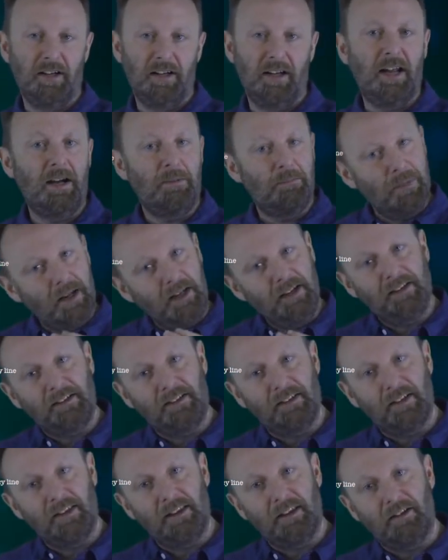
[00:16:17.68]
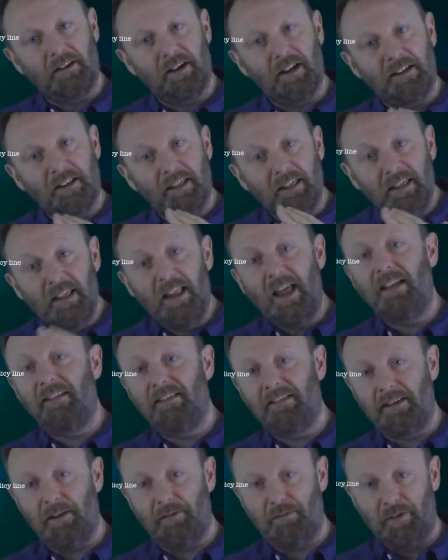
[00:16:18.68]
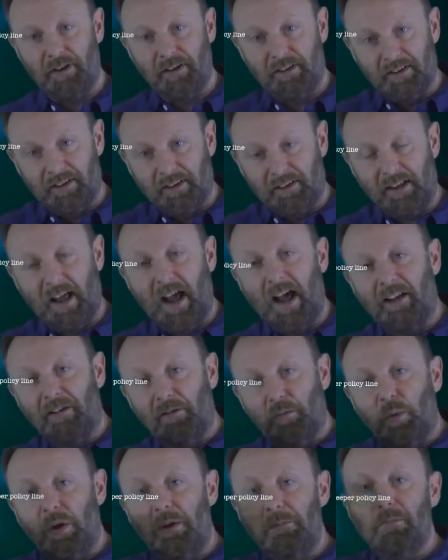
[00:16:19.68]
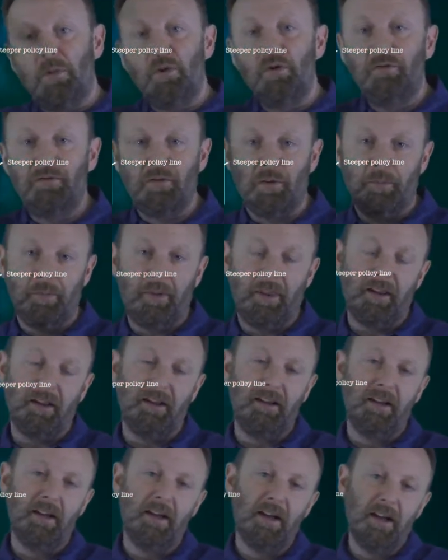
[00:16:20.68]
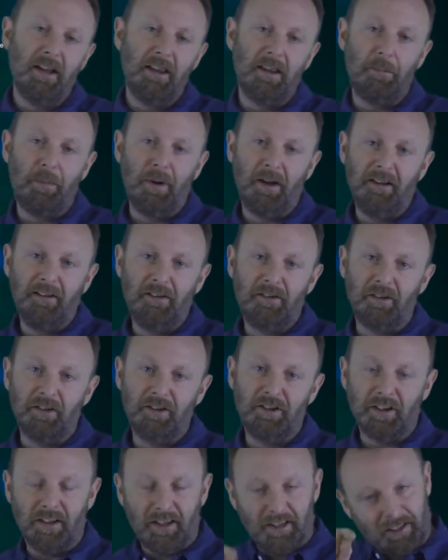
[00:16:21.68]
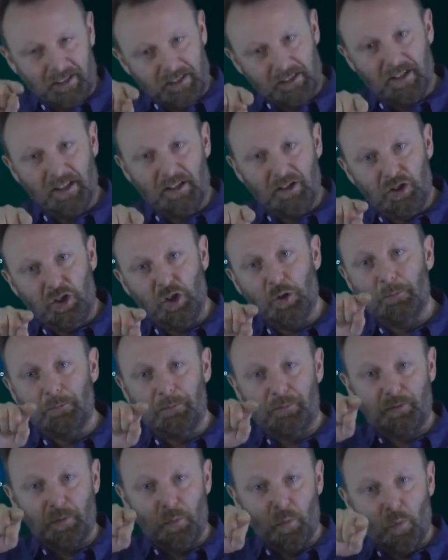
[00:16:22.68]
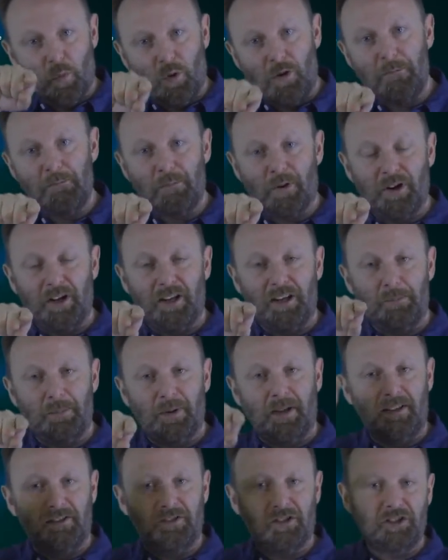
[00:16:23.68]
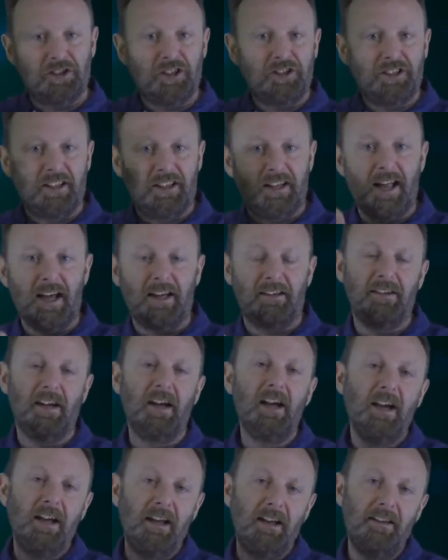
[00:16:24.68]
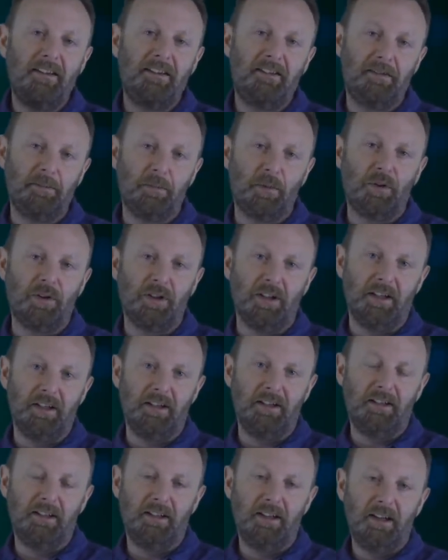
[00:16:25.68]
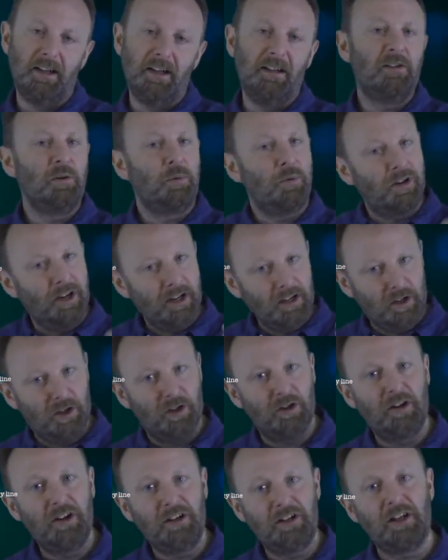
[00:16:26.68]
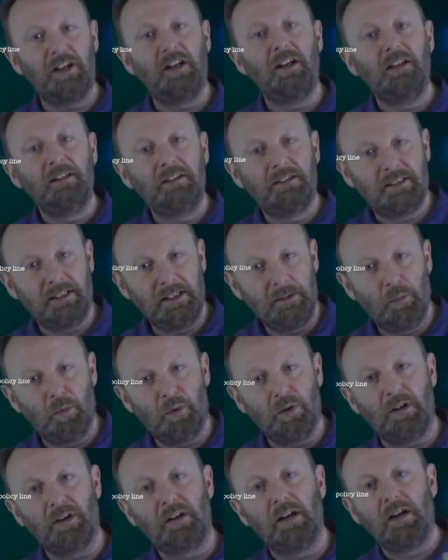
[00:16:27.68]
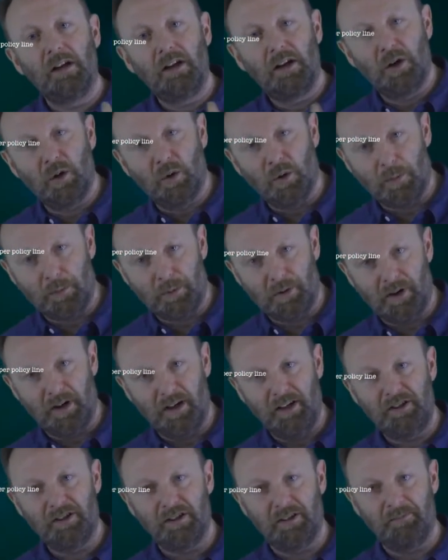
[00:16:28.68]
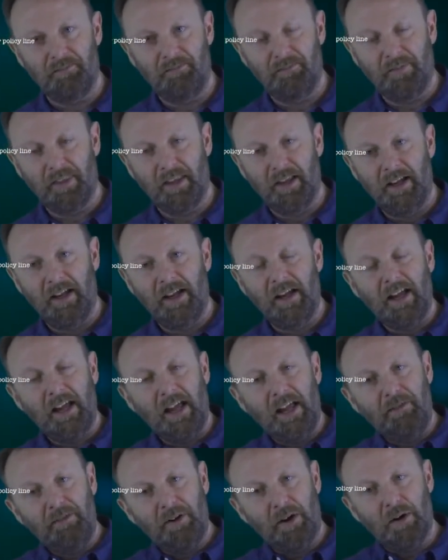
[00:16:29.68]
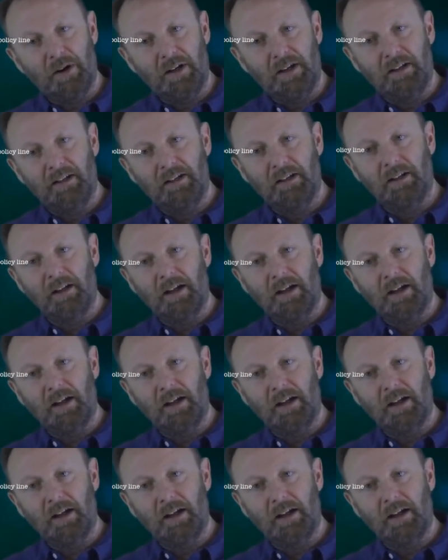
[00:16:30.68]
It means that there are less differences as we move up the pay structure. The jump from one point in the pay structure to the next is smaller. So we're encouraging teamwork, cooperation. If our